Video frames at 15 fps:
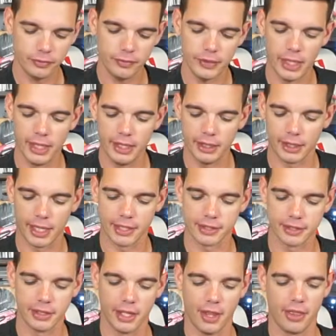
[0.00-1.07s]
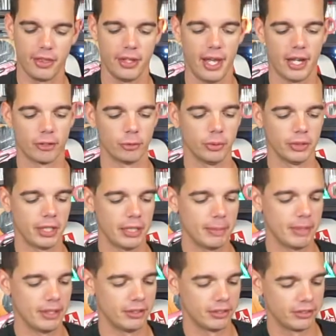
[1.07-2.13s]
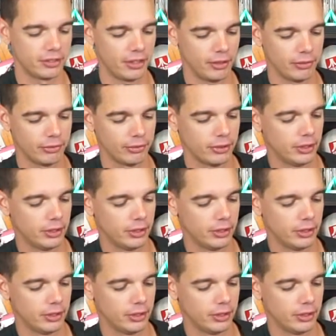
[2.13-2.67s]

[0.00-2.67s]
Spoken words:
And lastly, the actual game itself.